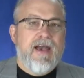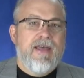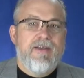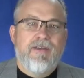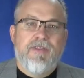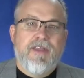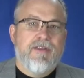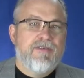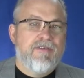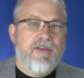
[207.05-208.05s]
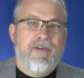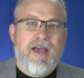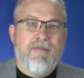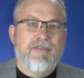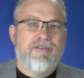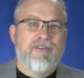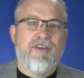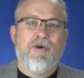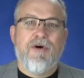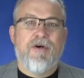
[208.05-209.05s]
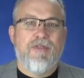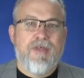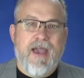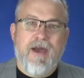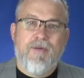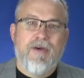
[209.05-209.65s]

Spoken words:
I know you're thinking to yourself, how am I supposed to know all of that?